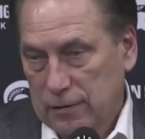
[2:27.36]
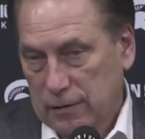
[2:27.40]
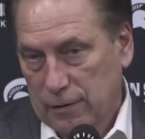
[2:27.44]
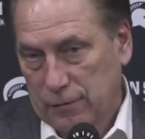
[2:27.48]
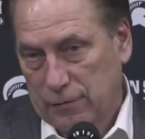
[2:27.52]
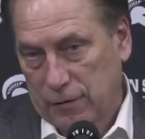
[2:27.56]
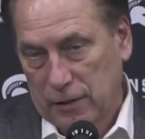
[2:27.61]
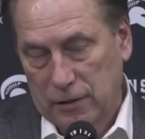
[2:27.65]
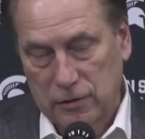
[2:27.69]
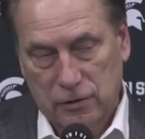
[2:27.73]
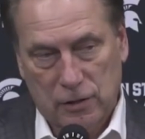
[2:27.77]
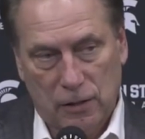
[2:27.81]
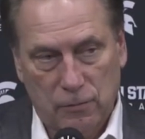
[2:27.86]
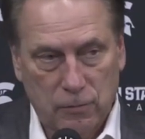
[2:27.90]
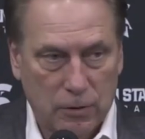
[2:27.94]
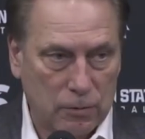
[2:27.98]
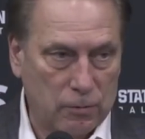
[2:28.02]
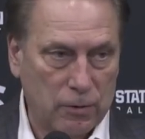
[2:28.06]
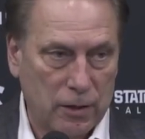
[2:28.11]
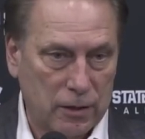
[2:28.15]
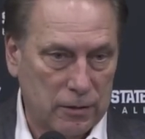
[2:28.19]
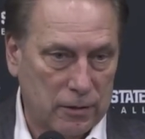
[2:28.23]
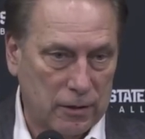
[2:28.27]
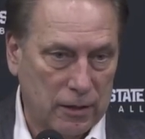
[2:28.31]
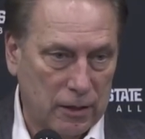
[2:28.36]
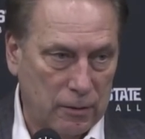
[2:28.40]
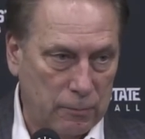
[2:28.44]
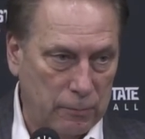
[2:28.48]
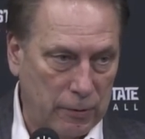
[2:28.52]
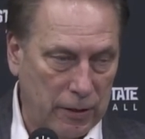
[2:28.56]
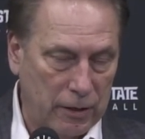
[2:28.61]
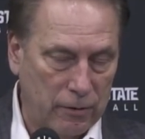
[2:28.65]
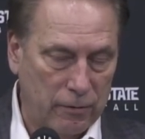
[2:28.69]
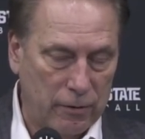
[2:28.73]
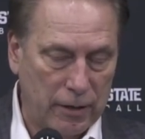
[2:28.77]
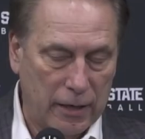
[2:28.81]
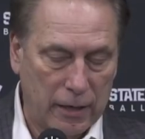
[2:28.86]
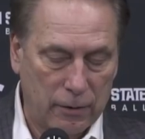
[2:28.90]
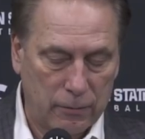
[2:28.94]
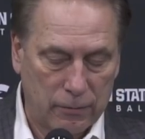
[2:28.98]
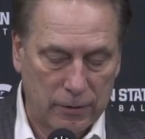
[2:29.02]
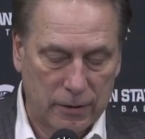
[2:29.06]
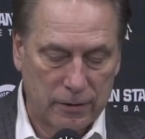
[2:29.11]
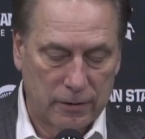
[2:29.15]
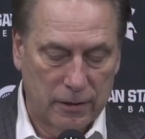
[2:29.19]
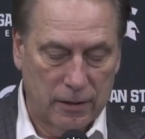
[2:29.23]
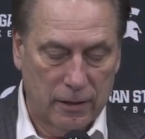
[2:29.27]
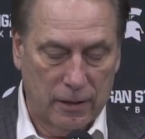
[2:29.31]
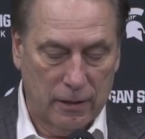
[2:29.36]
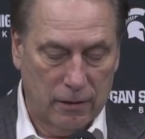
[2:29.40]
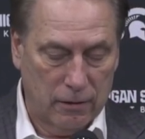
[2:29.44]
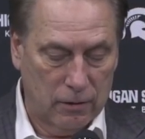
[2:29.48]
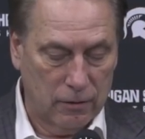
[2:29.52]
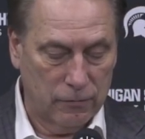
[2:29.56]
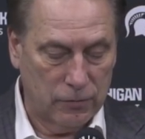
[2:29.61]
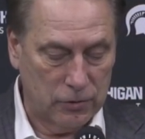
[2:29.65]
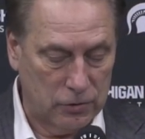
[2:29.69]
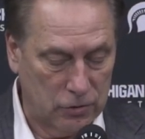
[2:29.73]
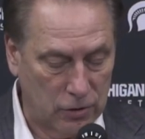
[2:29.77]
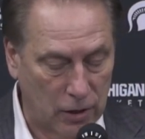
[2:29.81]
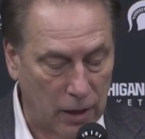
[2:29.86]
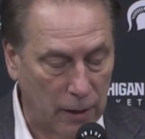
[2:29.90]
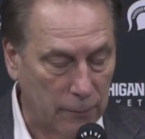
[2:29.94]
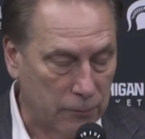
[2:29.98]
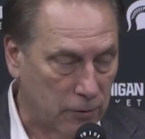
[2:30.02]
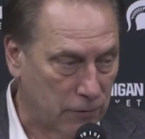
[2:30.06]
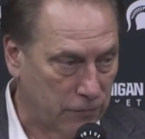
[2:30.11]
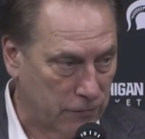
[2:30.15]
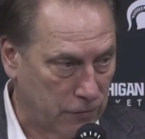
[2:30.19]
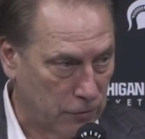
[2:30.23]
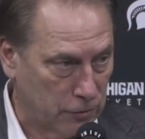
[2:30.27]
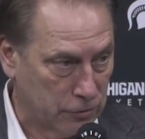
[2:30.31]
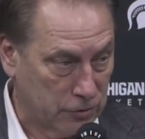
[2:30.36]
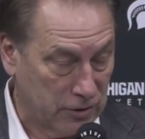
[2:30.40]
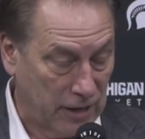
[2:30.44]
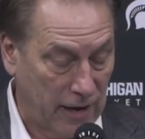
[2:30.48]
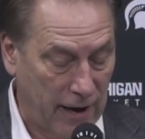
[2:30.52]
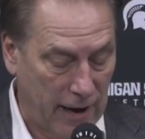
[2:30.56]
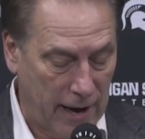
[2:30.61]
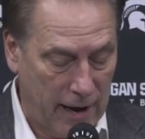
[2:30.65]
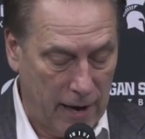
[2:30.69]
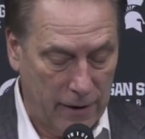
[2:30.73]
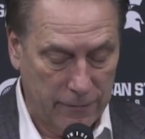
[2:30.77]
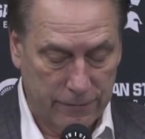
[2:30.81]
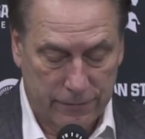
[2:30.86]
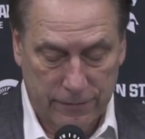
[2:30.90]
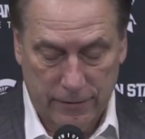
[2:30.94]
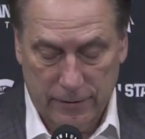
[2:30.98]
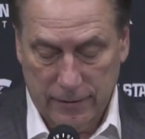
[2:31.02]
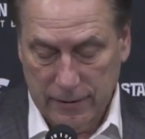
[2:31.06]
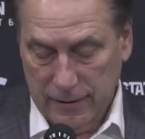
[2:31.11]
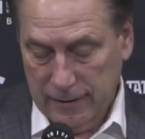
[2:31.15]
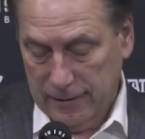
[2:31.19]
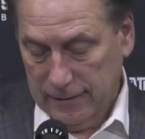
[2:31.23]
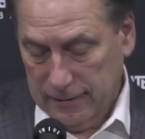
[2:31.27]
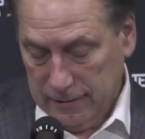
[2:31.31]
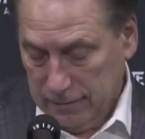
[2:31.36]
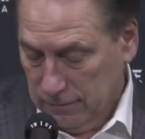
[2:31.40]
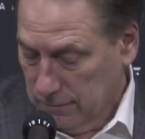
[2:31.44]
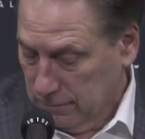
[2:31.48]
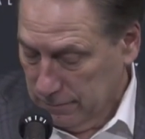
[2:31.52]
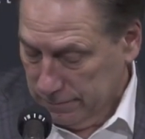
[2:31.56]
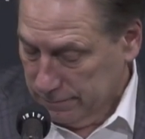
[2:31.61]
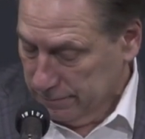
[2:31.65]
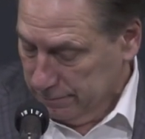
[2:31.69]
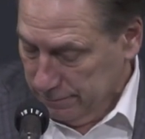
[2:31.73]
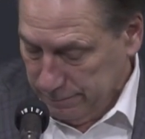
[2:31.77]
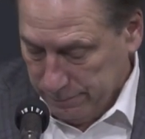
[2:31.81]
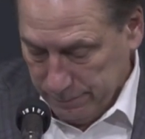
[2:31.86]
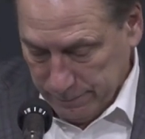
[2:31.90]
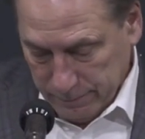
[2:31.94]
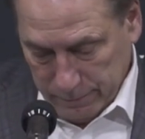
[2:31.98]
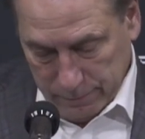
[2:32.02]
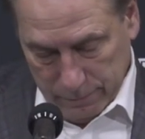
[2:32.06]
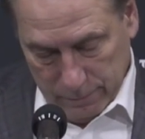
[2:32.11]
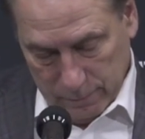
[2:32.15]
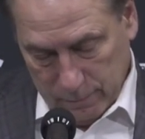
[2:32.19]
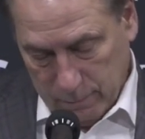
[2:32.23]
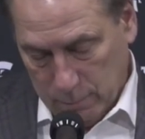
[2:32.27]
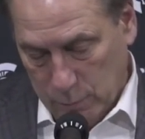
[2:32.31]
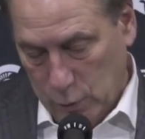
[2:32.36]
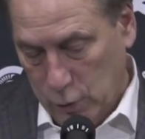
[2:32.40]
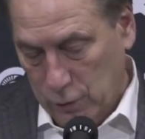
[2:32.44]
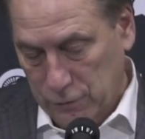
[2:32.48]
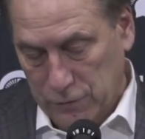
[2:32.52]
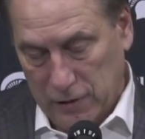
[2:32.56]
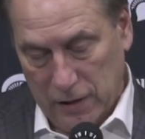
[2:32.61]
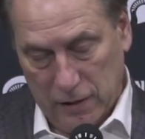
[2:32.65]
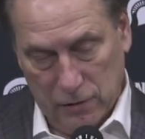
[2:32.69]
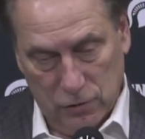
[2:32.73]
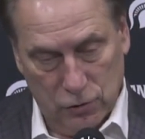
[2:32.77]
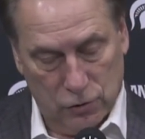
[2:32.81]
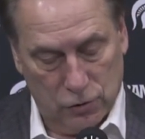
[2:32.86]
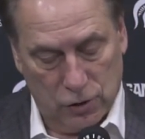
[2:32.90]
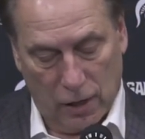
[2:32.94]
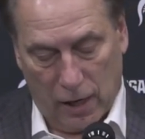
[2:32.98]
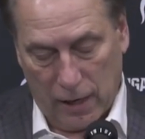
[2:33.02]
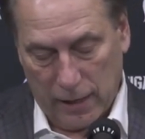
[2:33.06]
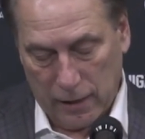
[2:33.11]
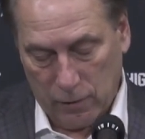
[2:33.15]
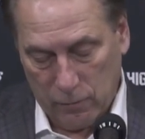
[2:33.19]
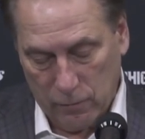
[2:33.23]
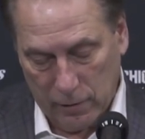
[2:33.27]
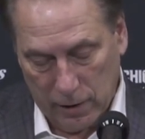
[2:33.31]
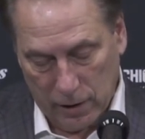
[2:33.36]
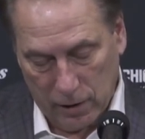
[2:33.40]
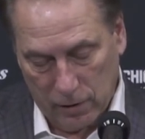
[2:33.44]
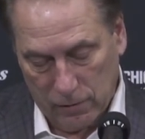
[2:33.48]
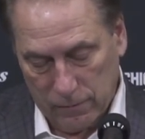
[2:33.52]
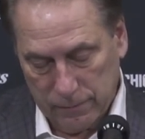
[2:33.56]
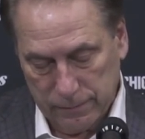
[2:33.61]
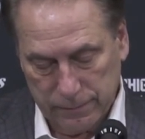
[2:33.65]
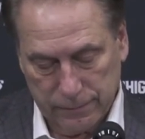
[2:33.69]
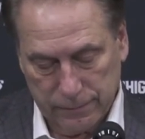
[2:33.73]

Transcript: The things that we wanted to get better at, we did a hell of a job the first half. Moved it and shot it well.